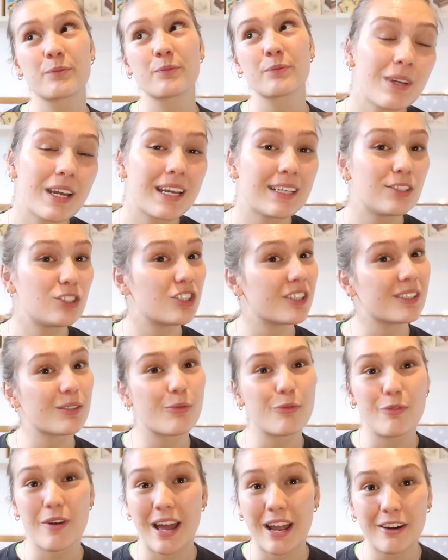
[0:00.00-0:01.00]
it just
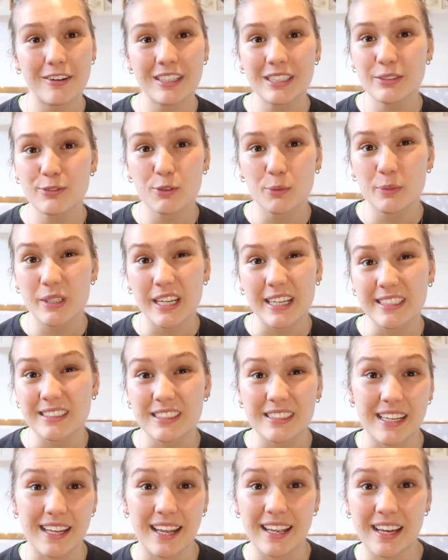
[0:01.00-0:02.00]
varies from day to
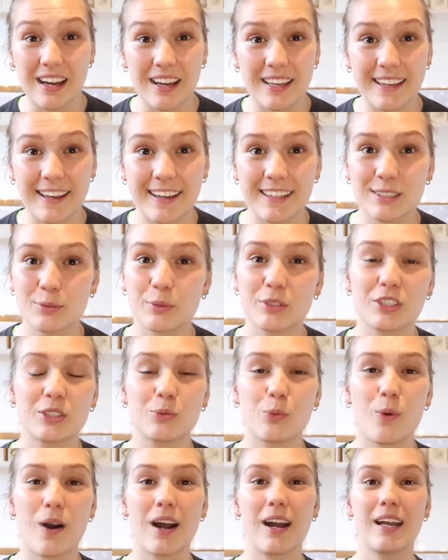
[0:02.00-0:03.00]
day I guess which is
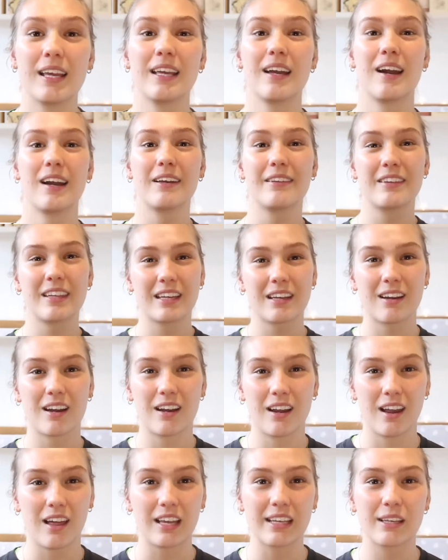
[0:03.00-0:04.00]
why I think I
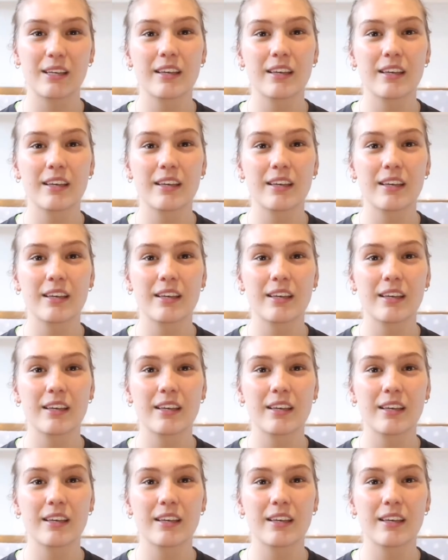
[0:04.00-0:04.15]
like